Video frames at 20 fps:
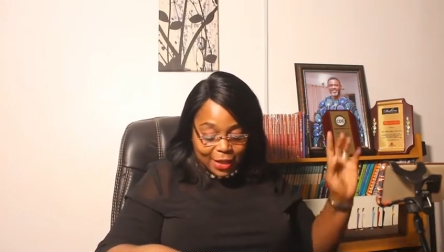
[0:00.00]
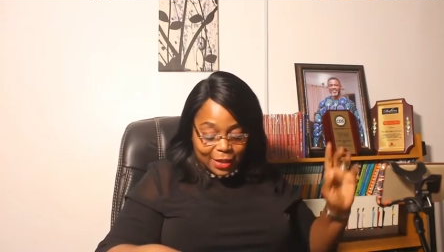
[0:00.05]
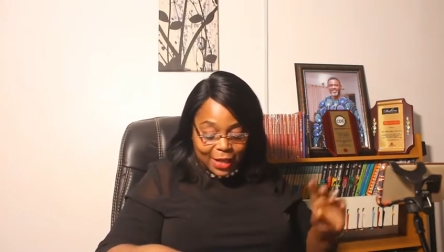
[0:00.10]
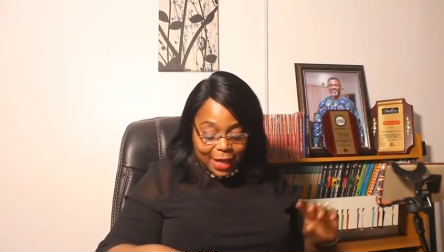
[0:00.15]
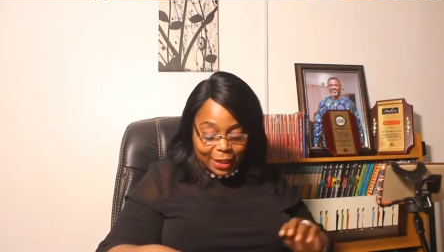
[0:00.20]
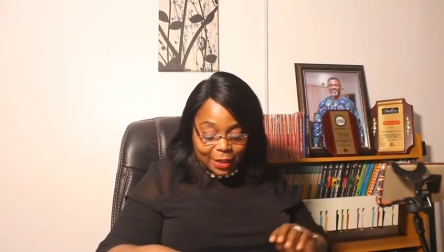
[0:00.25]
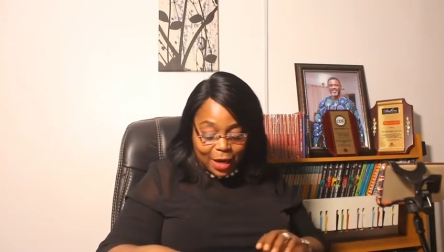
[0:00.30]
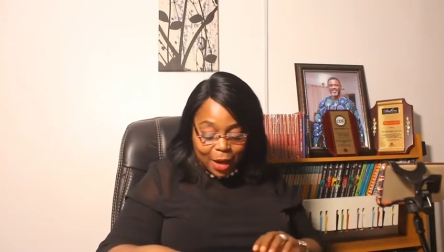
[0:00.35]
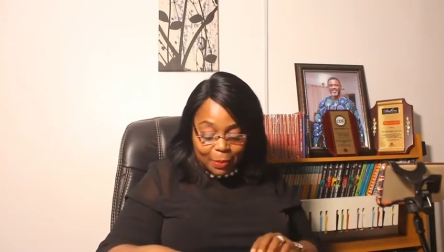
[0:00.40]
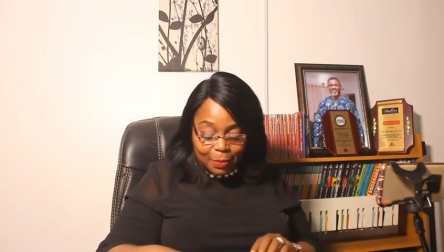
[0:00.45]

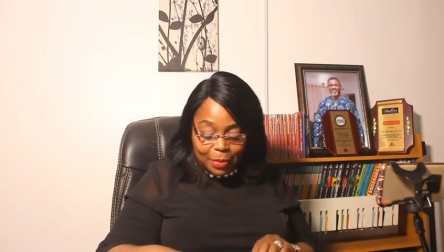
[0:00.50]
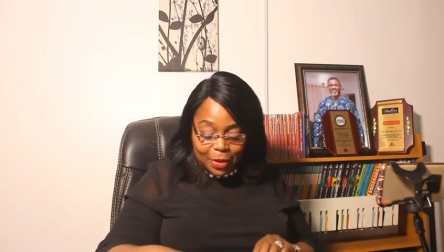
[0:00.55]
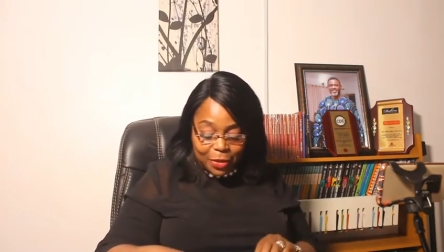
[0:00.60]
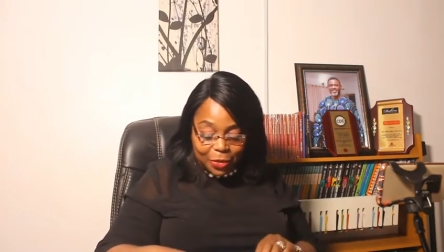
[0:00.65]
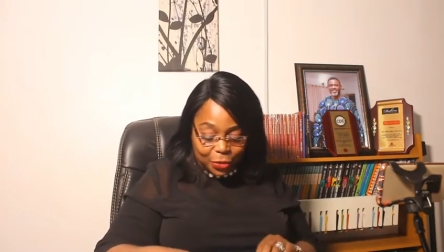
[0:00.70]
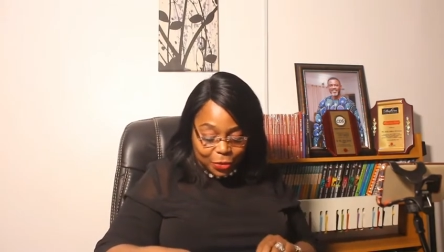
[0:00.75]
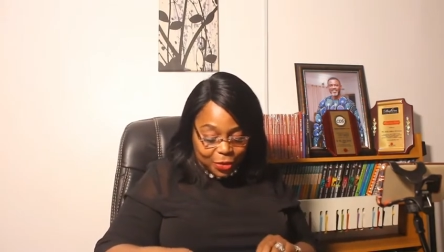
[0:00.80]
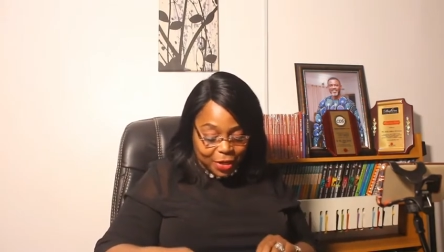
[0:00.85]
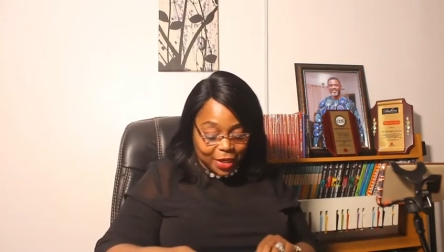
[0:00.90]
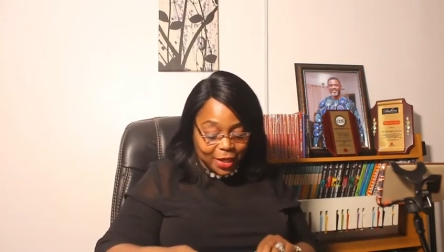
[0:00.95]
Then number
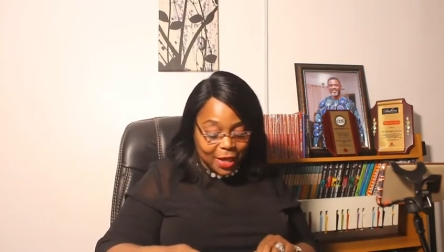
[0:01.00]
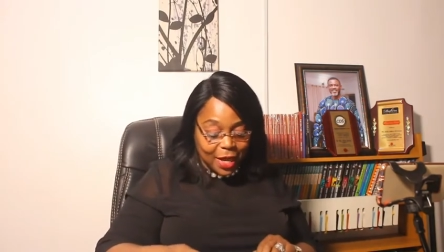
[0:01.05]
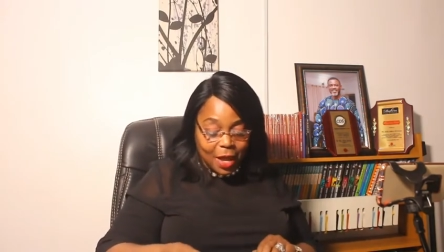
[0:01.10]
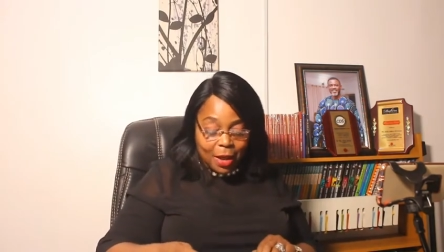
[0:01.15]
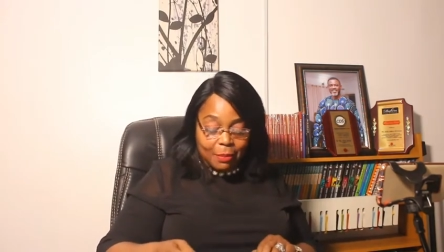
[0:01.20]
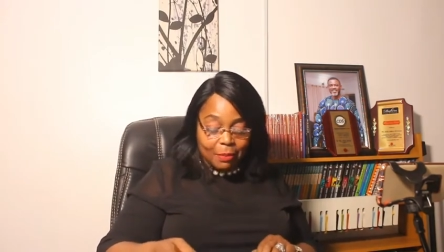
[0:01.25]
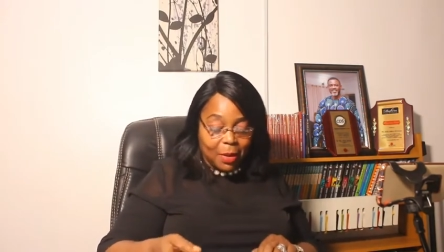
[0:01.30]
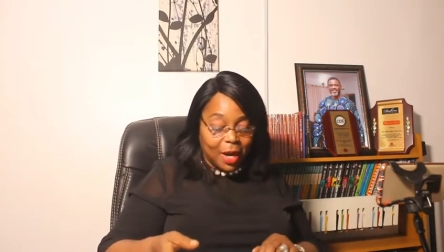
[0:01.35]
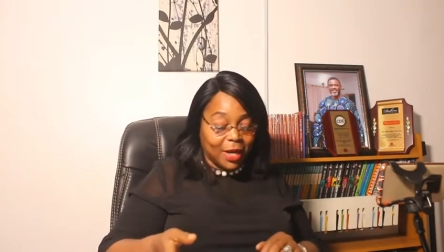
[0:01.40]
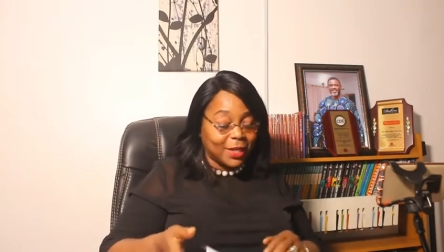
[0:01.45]
three,
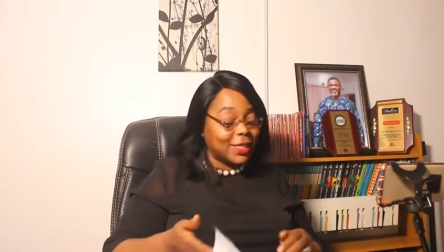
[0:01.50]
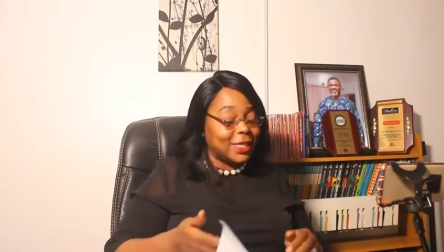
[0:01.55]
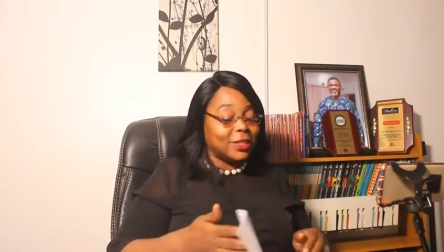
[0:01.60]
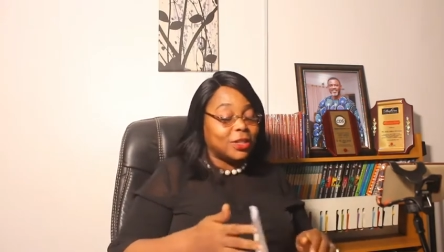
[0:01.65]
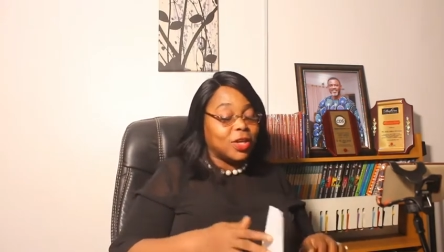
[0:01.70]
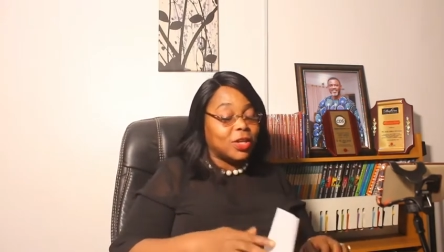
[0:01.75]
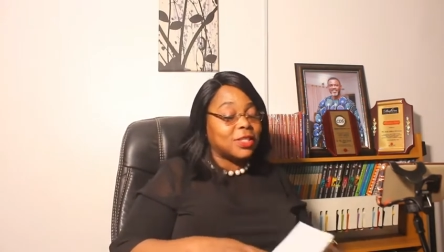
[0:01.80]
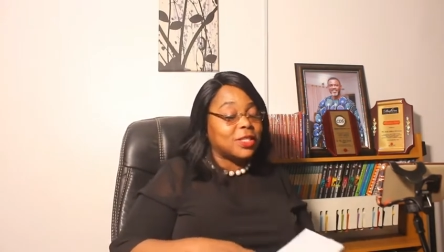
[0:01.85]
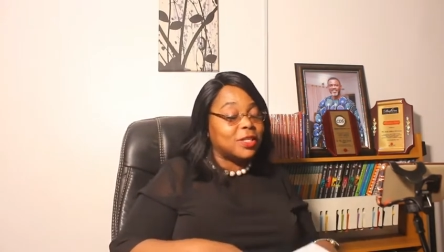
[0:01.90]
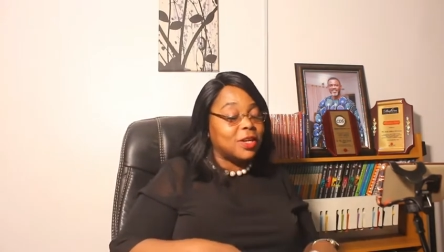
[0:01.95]
money
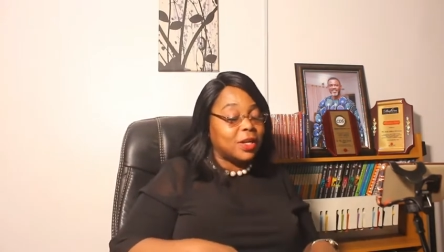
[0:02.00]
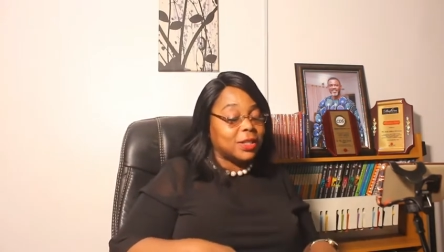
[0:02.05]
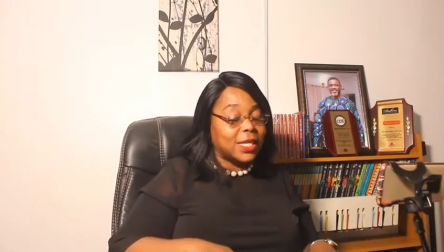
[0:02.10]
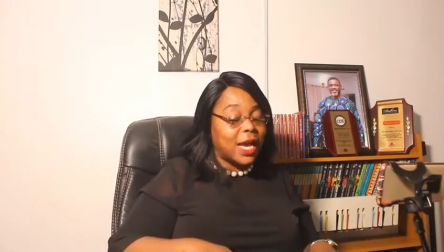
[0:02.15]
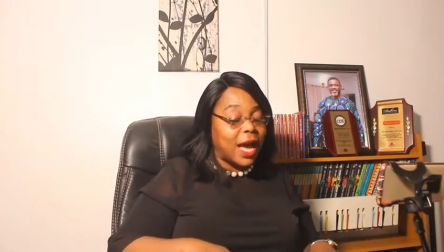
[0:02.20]
does not